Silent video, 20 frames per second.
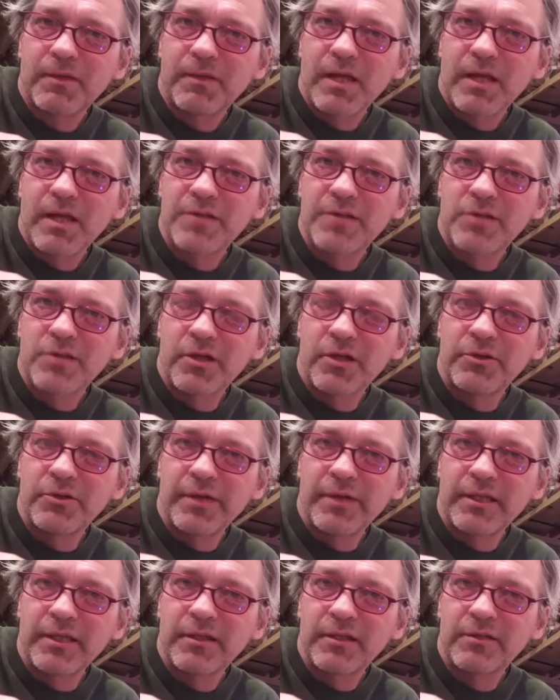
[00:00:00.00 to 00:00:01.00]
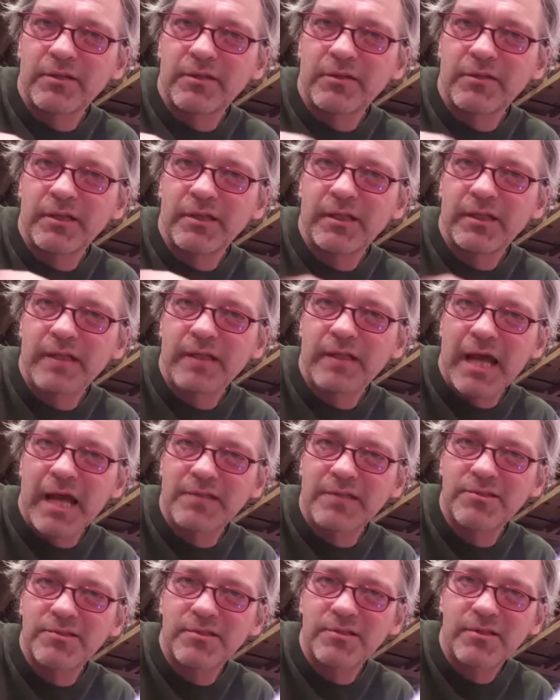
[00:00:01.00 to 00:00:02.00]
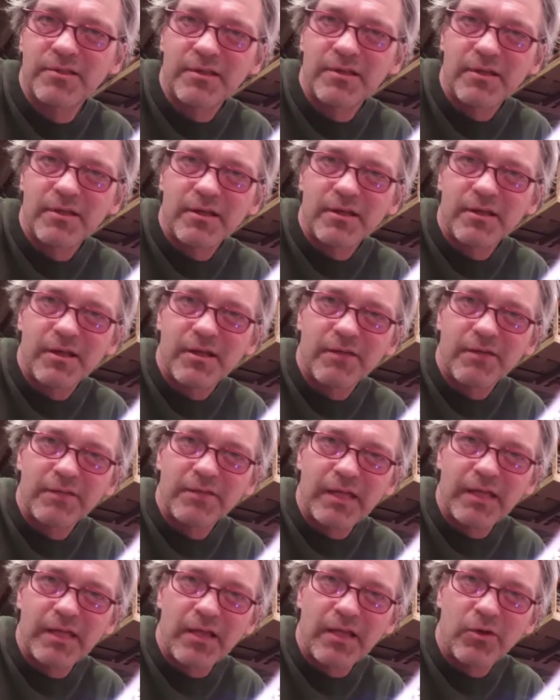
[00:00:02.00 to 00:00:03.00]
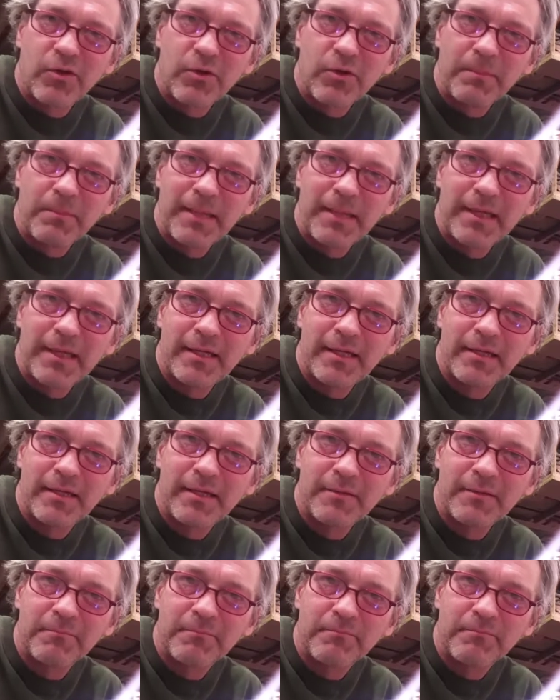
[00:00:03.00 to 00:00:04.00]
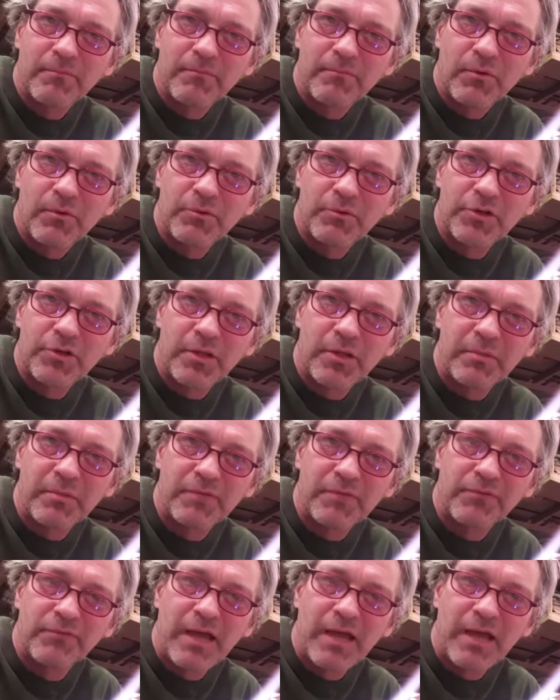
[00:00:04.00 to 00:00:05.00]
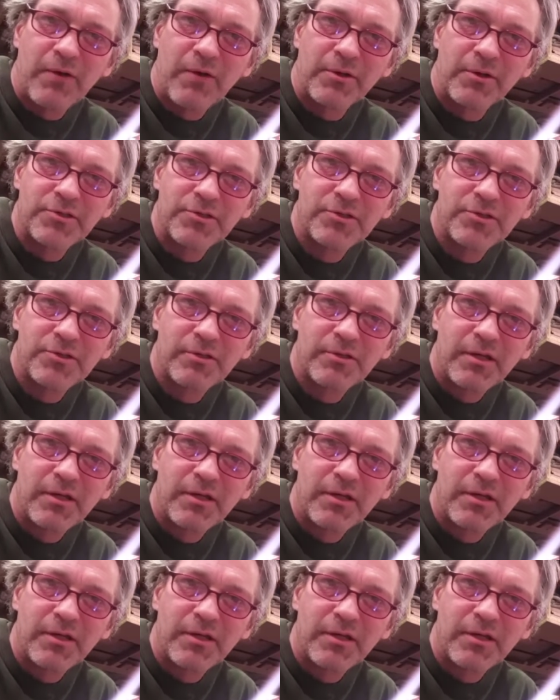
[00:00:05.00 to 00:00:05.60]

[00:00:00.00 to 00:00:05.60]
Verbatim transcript: I started doing the little dots of the yellow and pink, which are going to be the flowers.